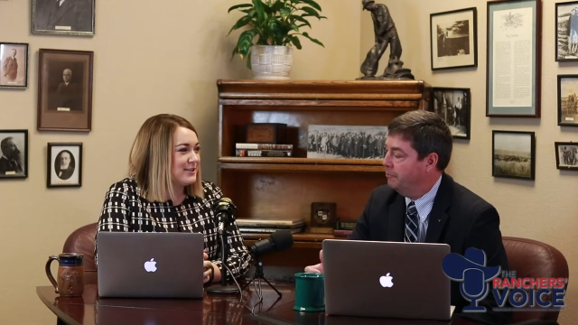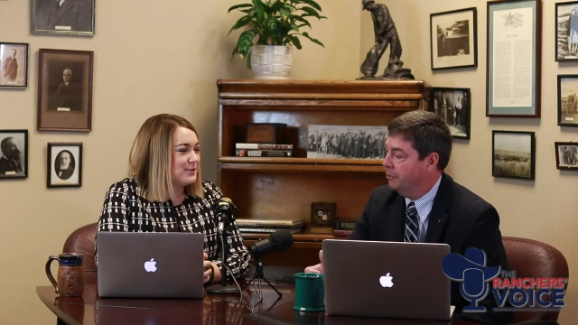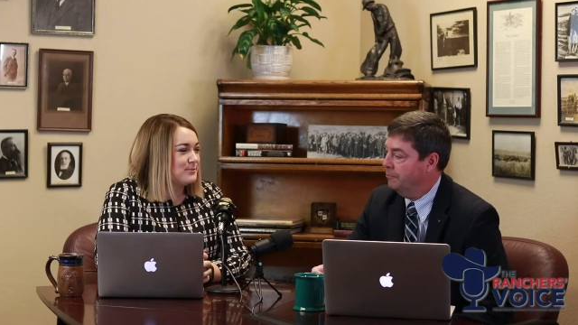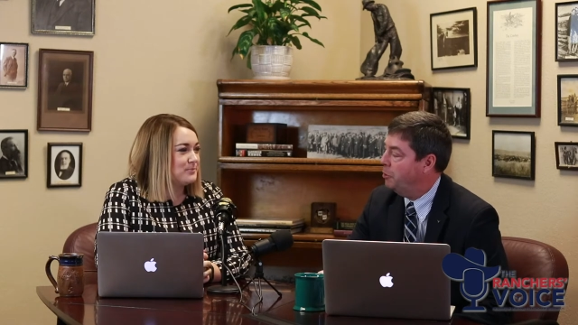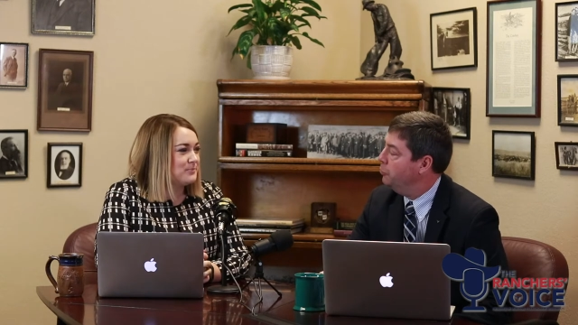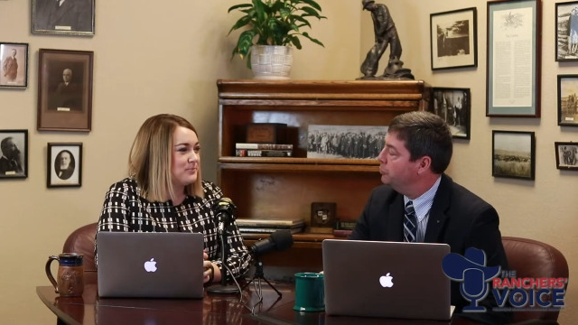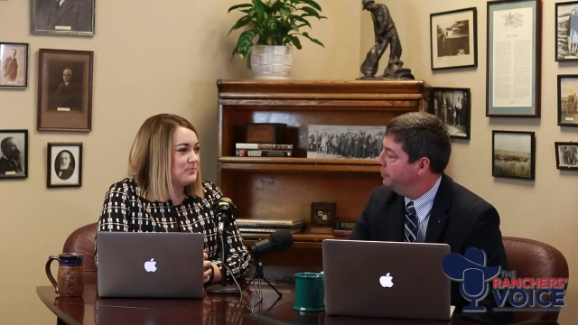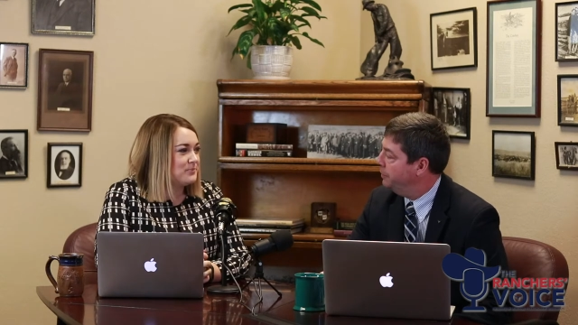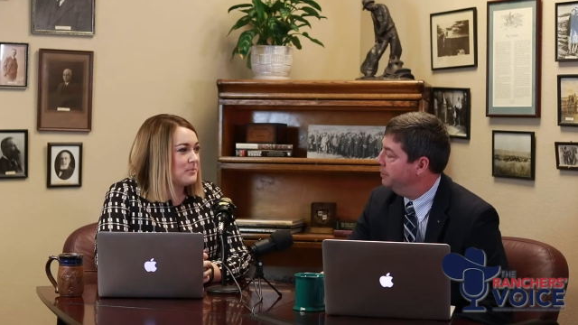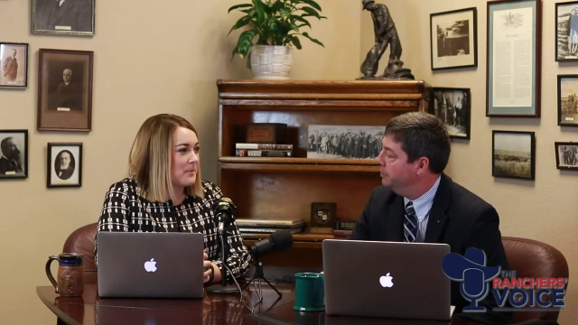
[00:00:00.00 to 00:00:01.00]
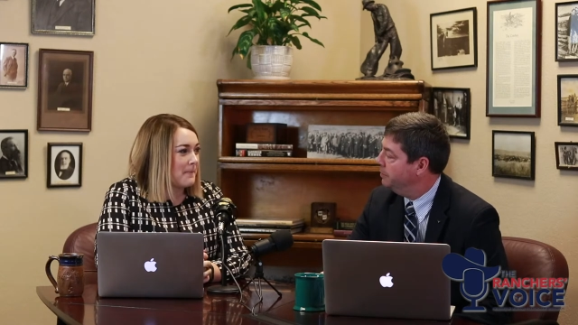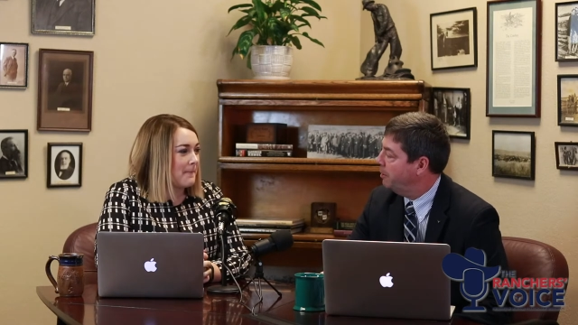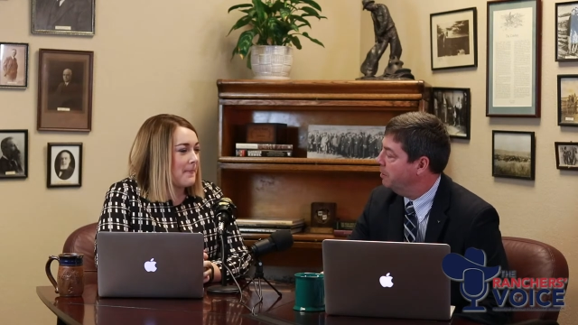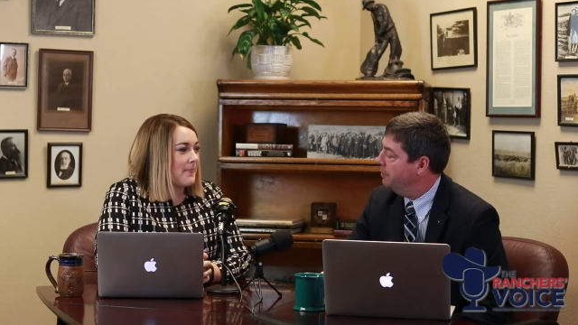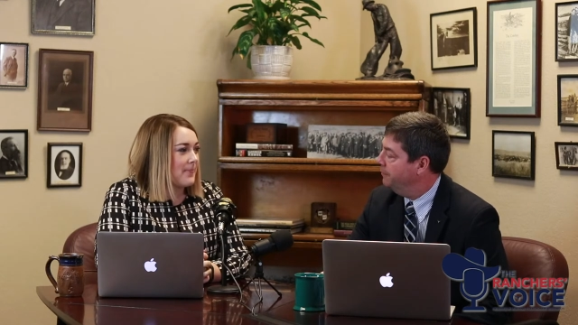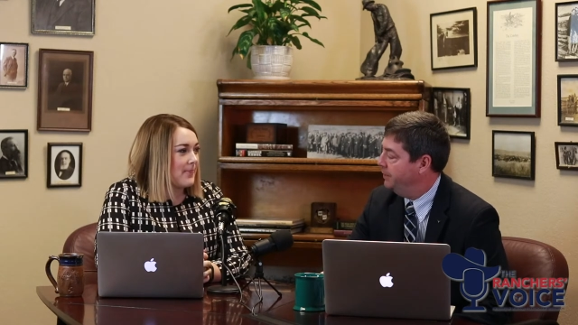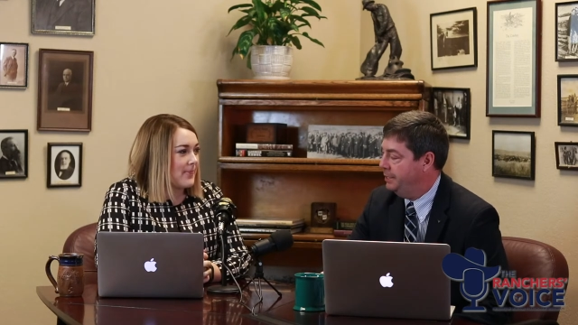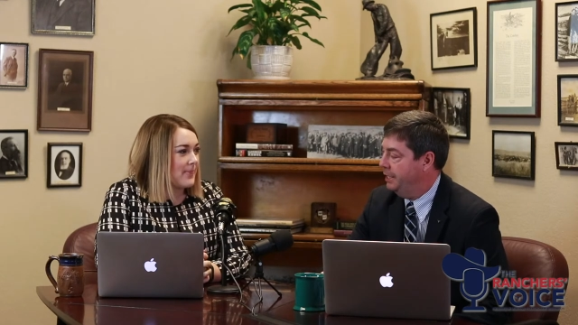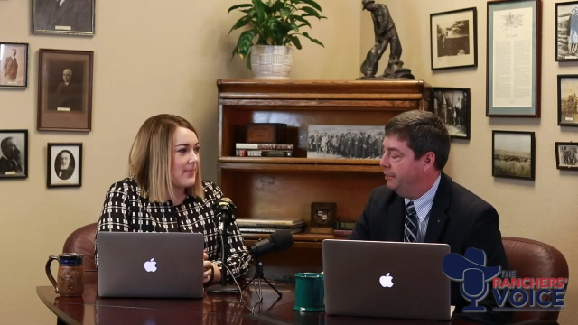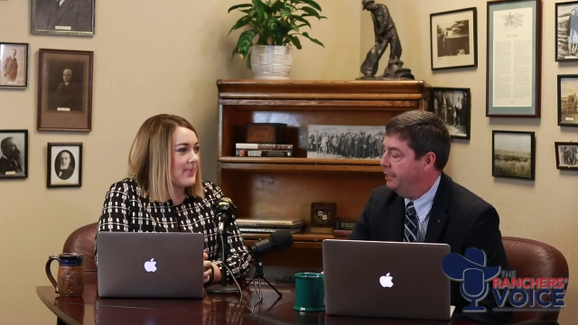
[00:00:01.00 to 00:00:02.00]
Speaker 1: a number of posts within the
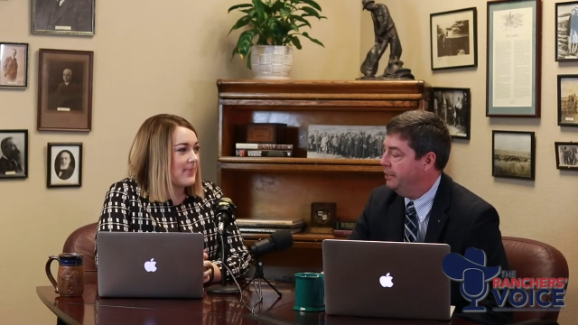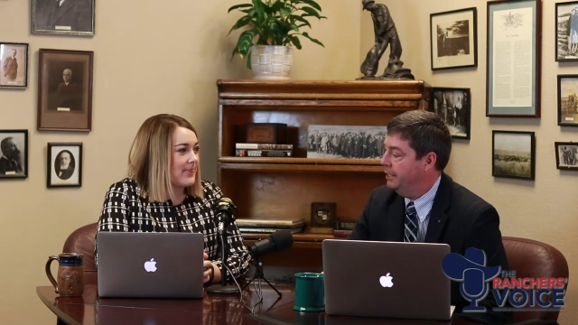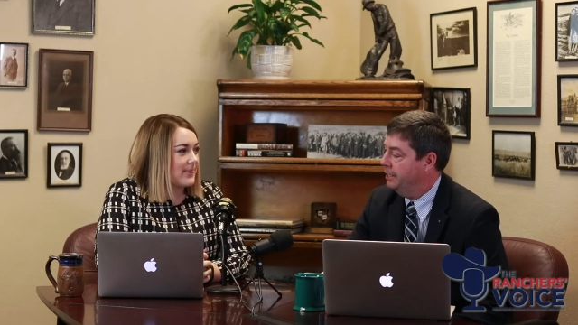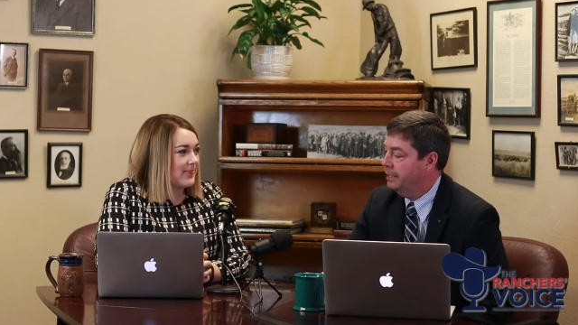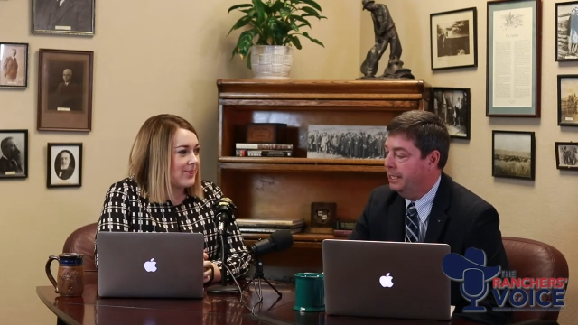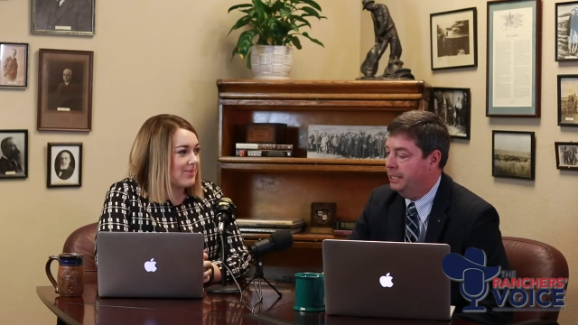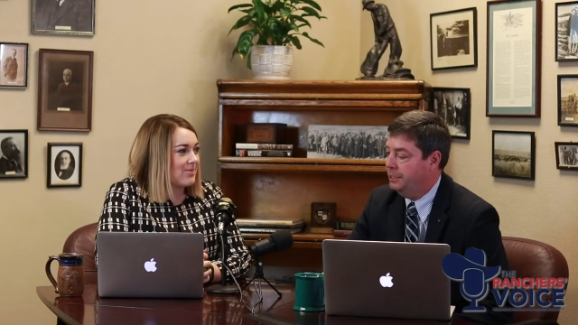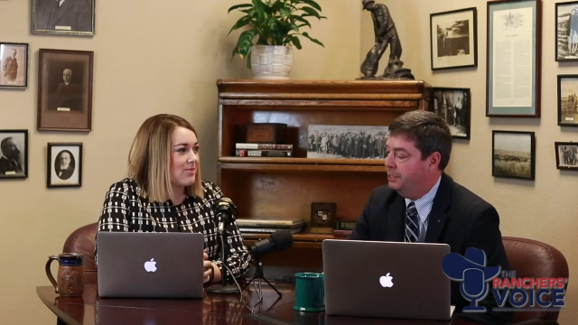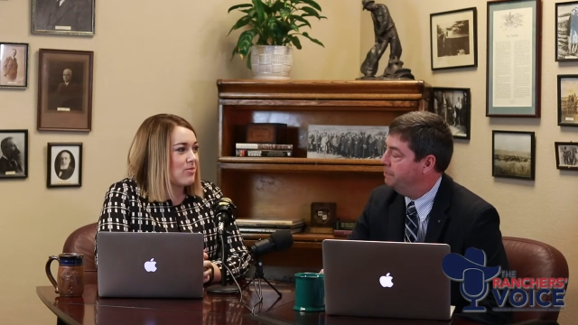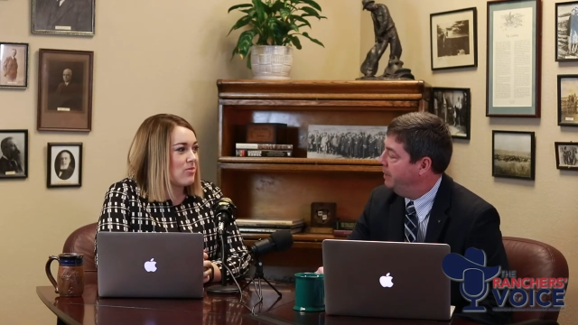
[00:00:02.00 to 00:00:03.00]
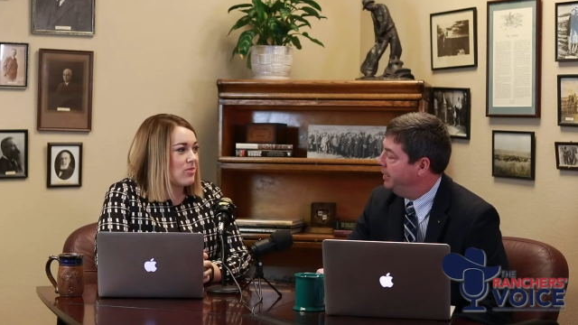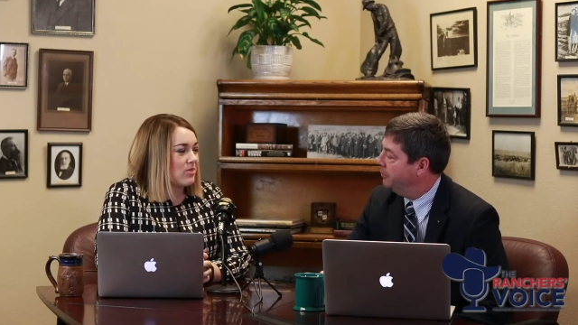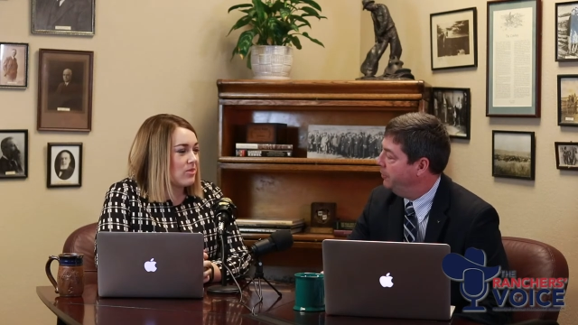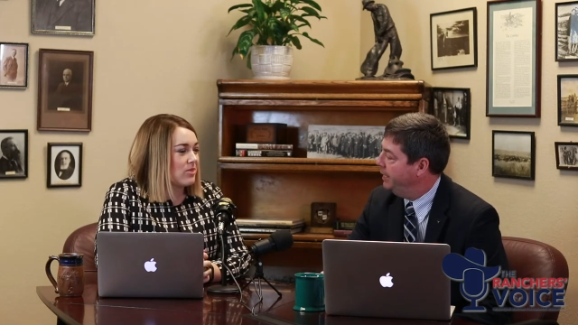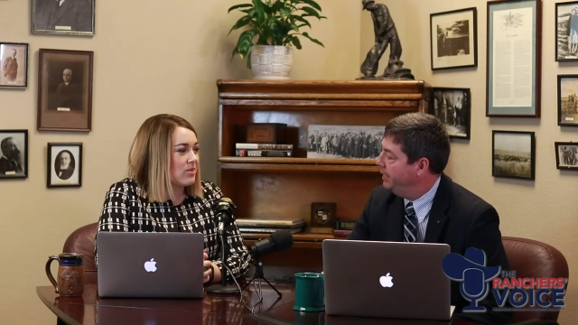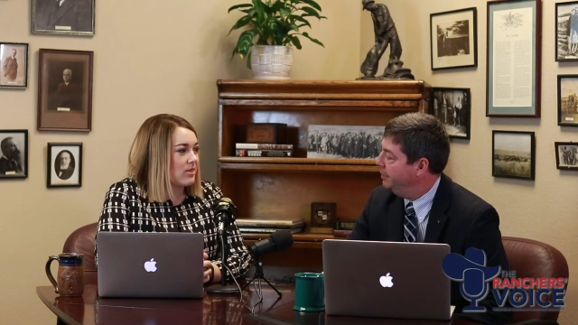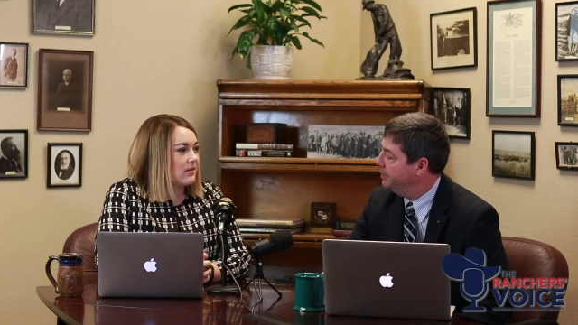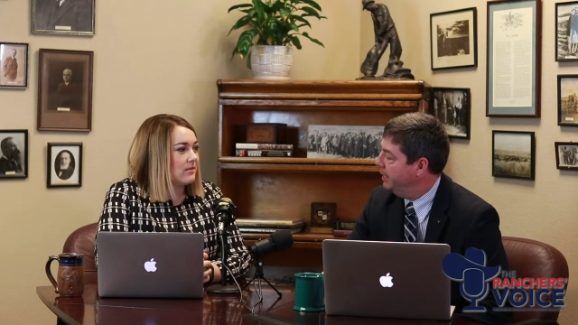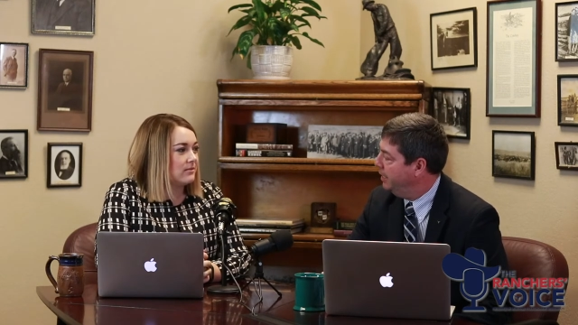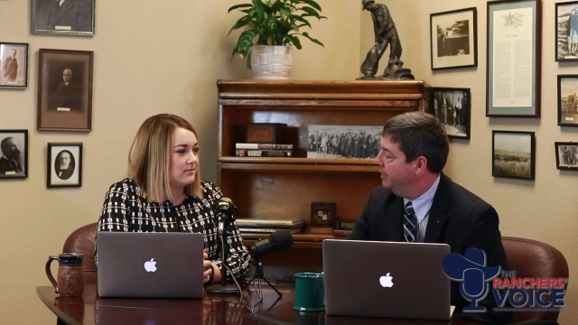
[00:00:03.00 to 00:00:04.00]
Department of Interior, and she's made her way
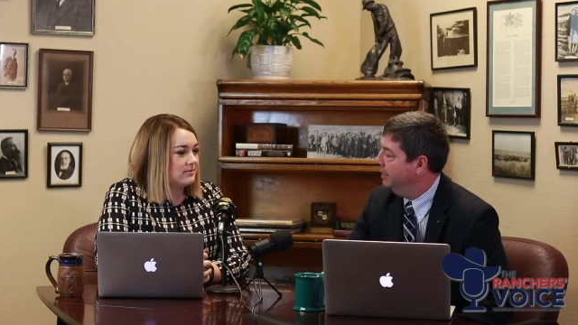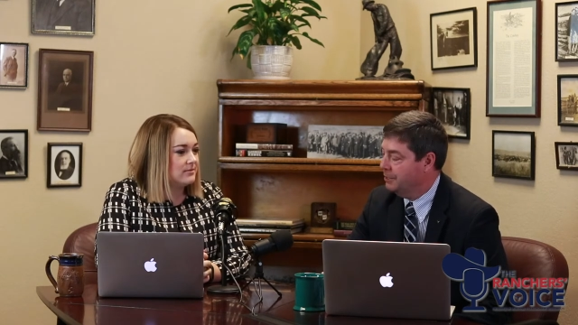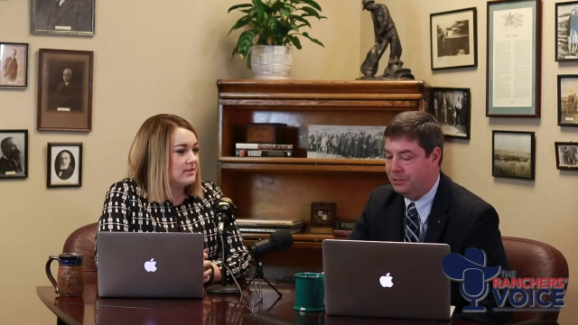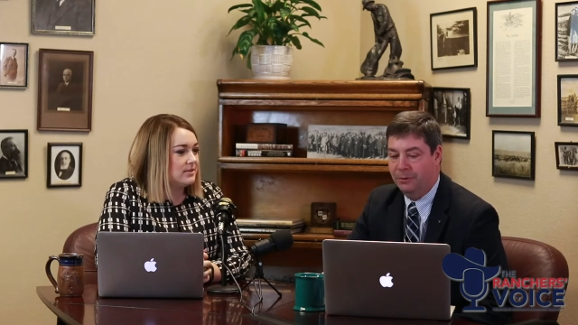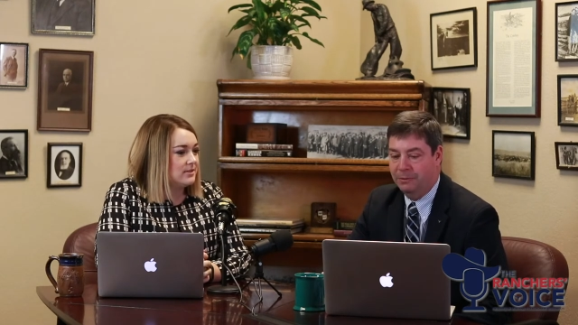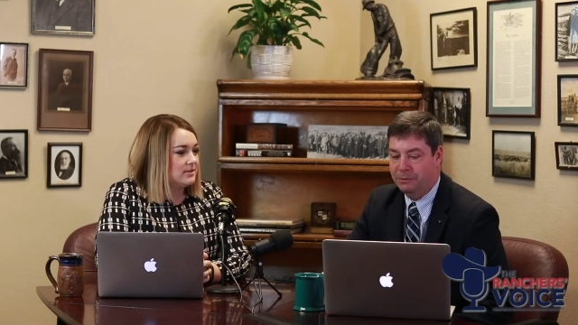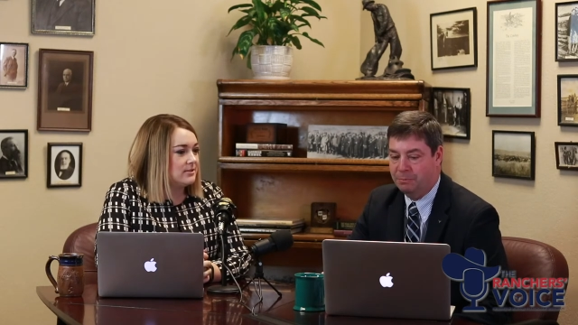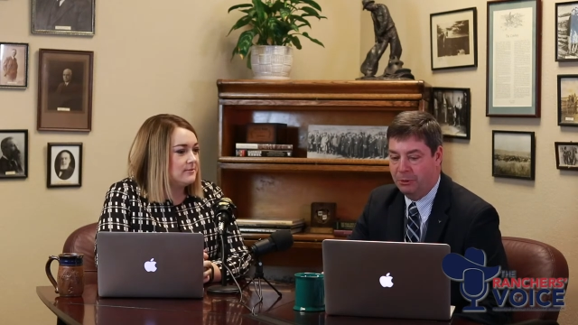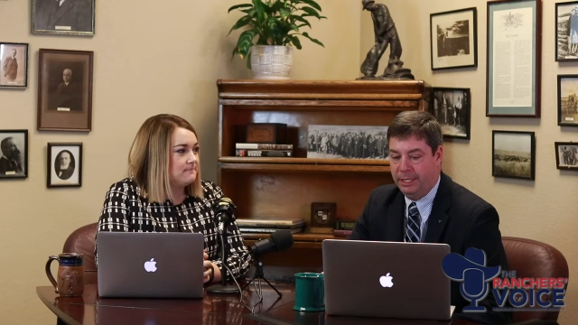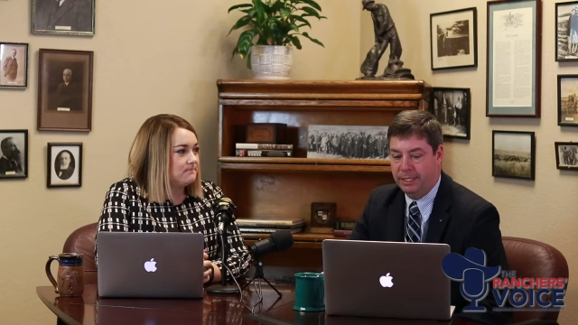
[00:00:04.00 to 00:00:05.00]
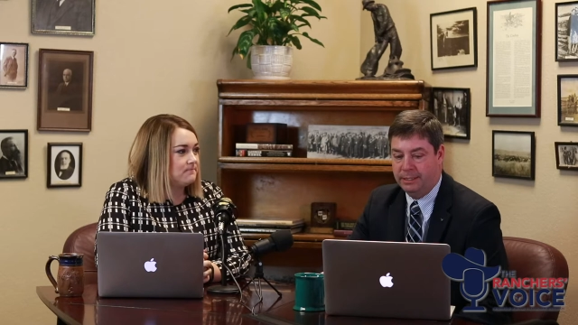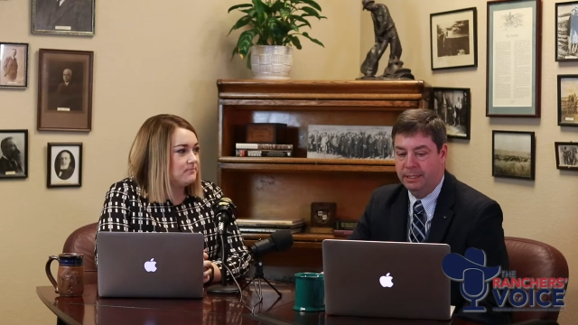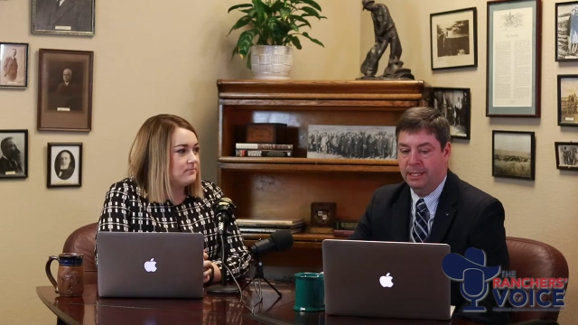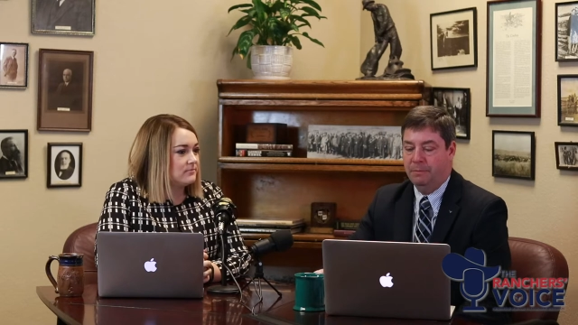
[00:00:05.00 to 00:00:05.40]
here to Helena. So it was pretty